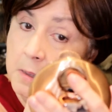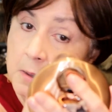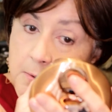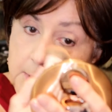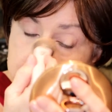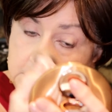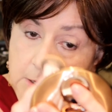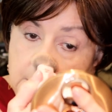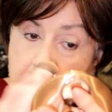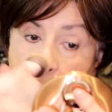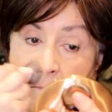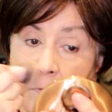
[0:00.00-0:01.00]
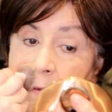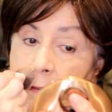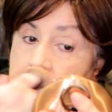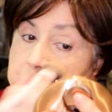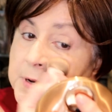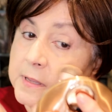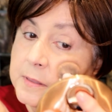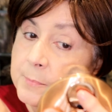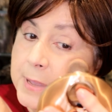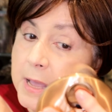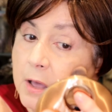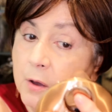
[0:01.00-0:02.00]
All right, so now we're going to try the
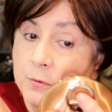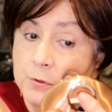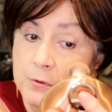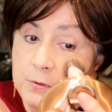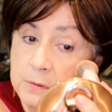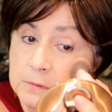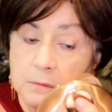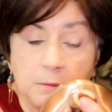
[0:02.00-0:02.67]
powder.